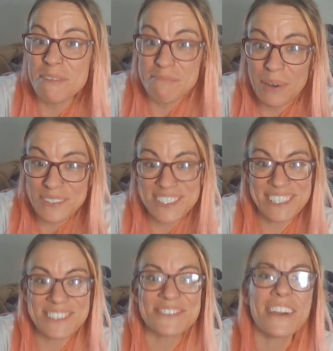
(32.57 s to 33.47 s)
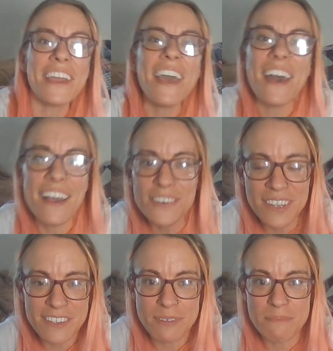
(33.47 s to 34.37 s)
mimosas, right?
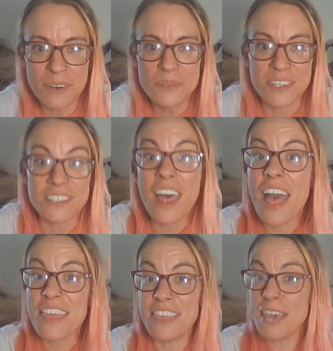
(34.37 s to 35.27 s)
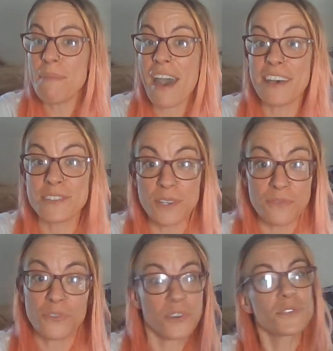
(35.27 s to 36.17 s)
Everyone loves mimosas. They passed the
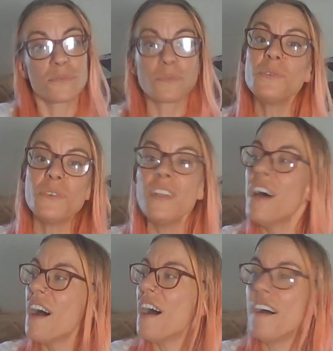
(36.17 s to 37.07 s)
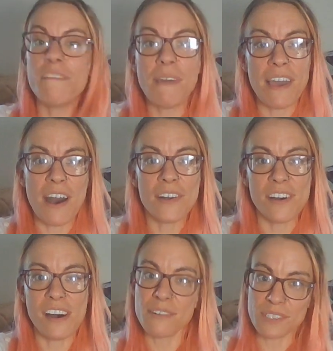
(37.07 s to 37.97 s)
first rule of my
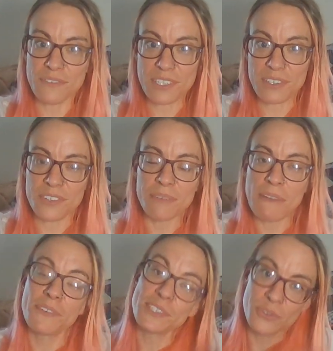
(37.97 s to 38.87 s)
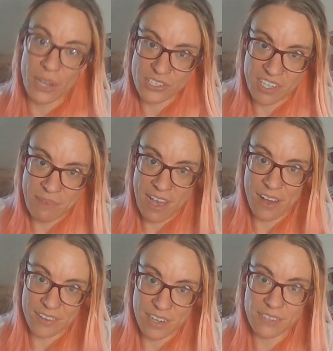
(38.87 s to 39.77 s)
alcohol review, or my first question of my
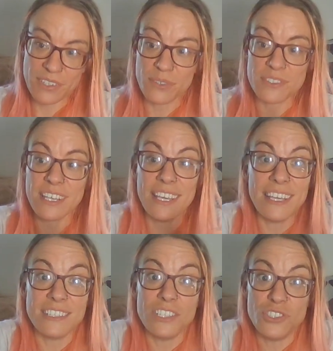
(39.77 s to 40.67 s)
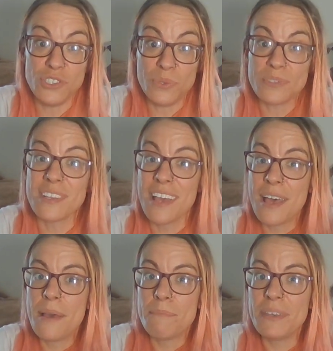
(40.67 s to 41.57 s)
alcohol reviews. Is it juice?
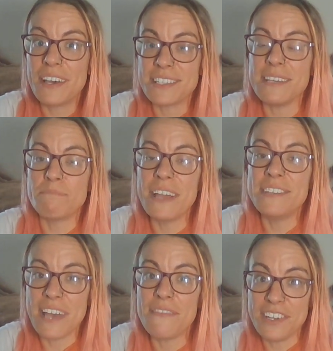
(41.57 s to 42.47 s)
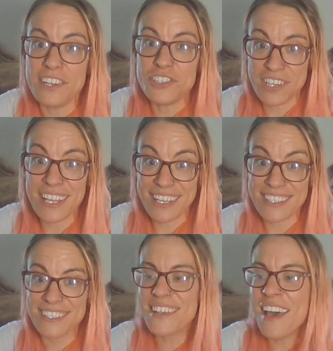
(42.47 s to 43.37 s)
Because it, by definition,
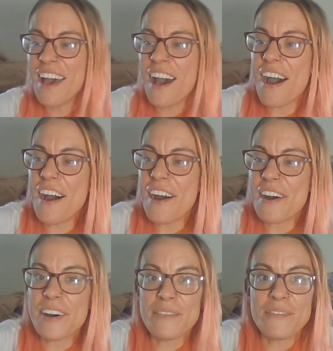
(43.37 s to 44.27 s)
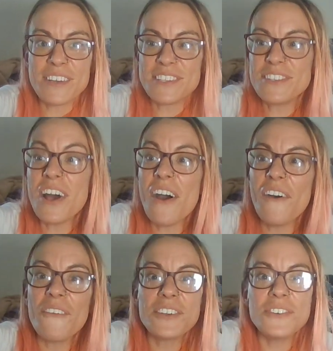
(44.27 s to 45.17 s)
is.
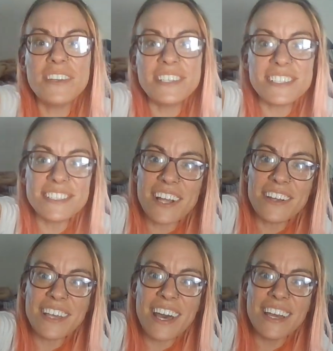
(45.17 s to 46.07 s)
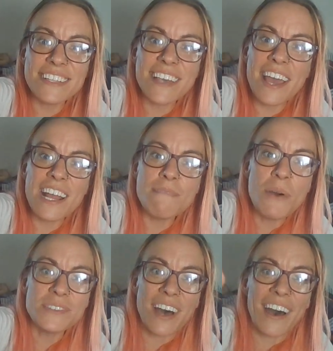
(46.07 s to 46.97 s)
So we're doing this star cider
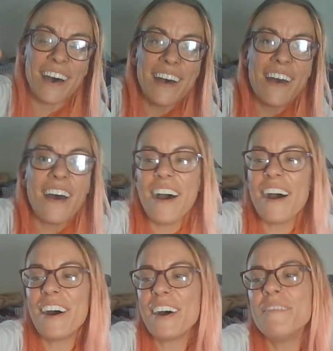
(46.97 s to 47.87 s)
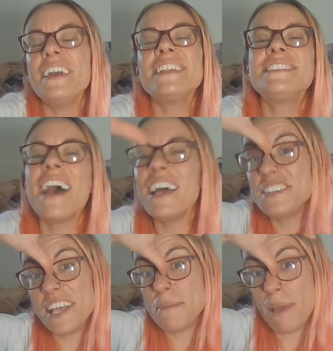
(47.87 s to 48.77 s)
mimosa. It's not
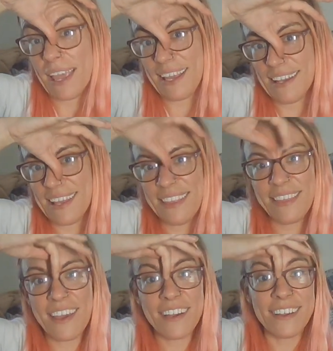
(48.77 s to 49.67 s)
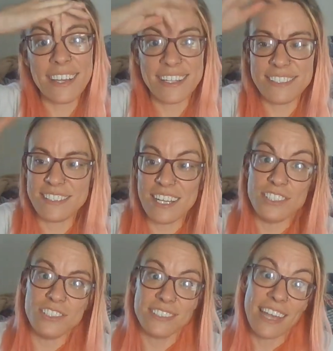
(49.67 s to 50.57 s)
champagne in there. It's
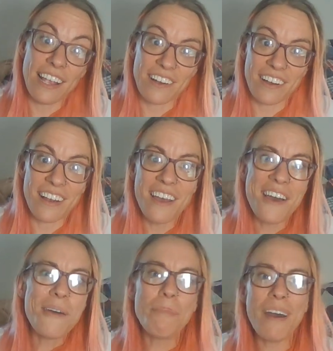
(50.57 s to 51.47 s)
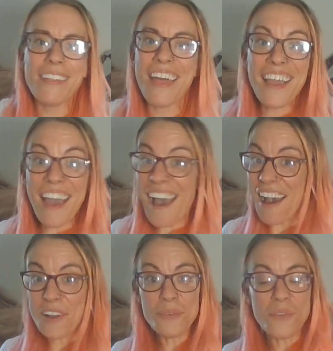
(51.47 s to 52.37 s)
cider, but like
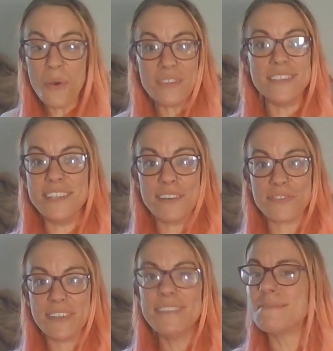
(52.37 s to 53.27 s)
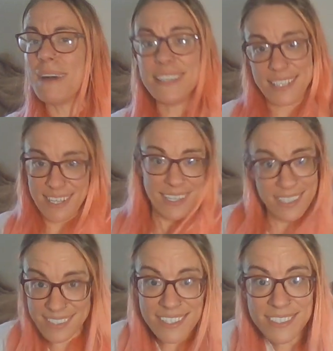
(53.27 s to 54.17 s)
I don't know the difference. My
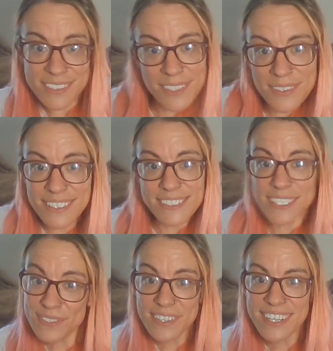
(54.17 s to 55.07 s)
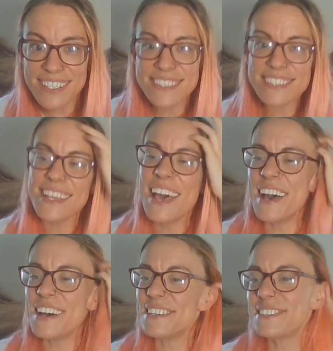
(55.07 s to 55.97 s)
tongue doesn't know the difference.
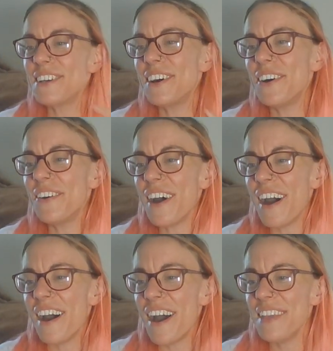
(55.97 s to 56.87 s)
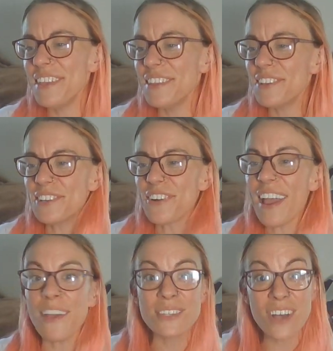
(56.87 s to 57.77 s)
So I think they're
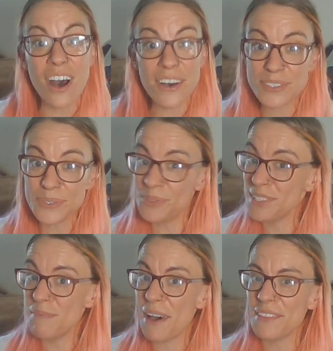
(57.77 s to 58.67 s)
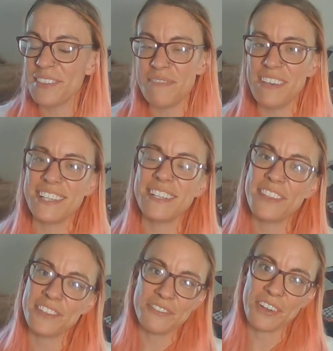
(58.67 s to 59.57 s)
great. What's also cool about them is
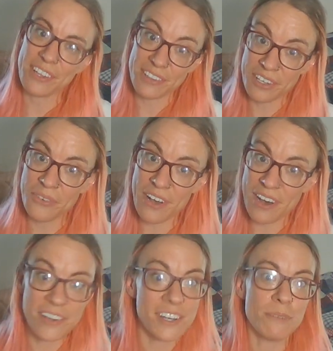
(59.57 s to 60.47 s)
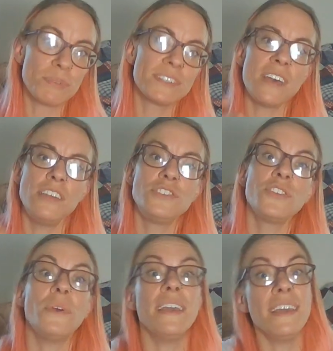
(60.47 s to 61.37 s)
that they're very low alcohol percentage,
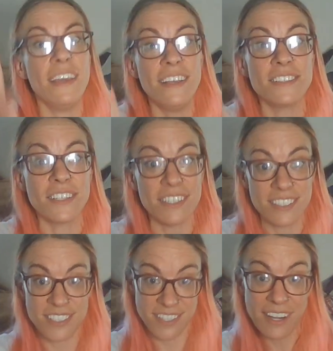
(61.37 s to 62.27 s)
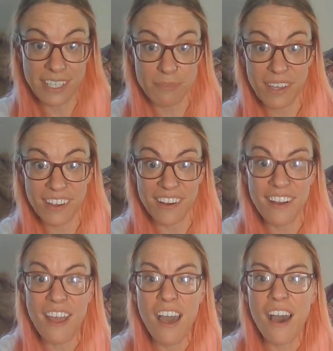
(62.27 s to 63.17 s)
so it is a good study
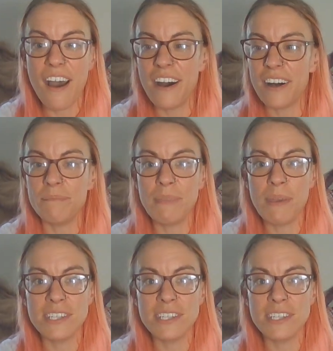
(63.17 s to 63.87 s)
beer. Maybe I